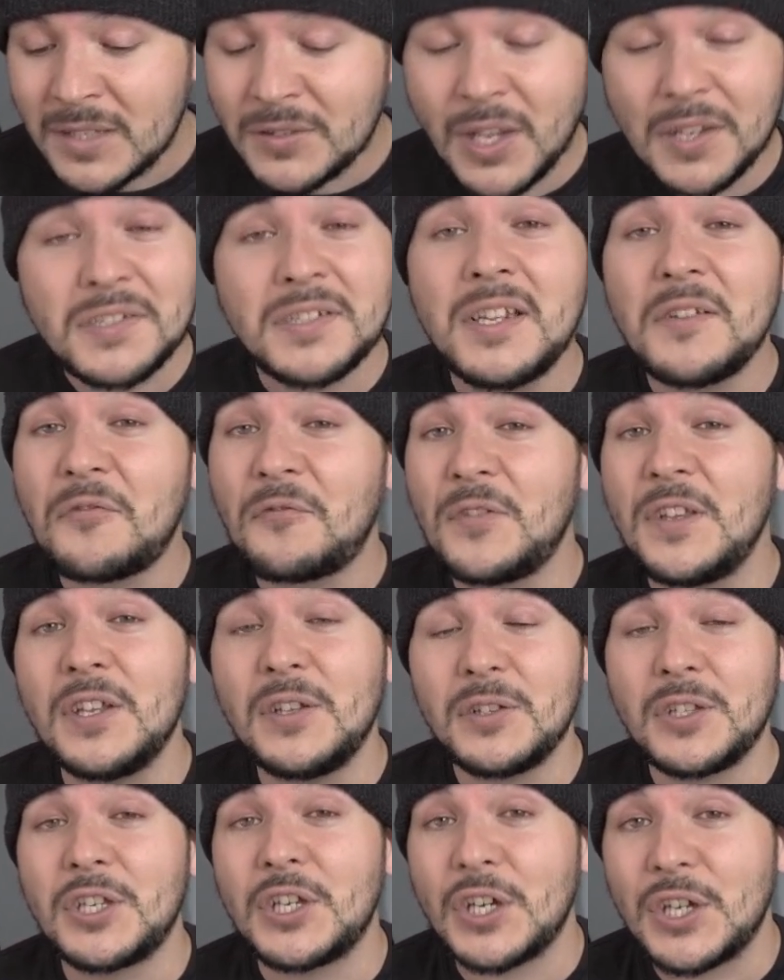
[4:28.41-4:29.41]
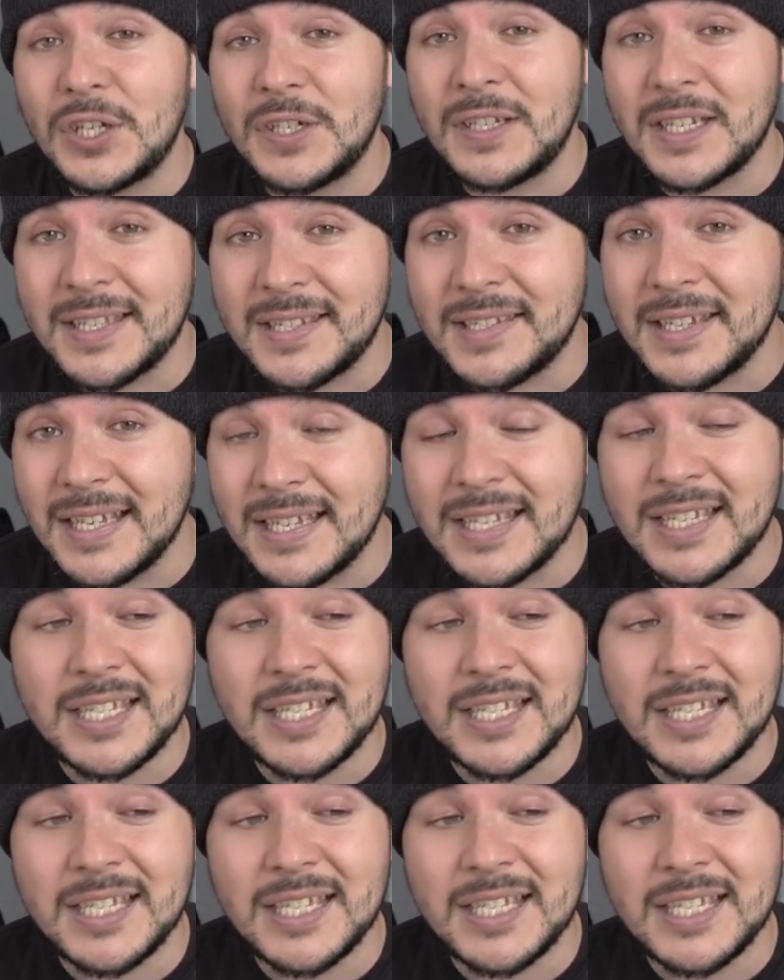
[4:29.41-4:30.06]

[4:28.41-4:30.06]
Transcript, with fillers: doesn't it feel good to see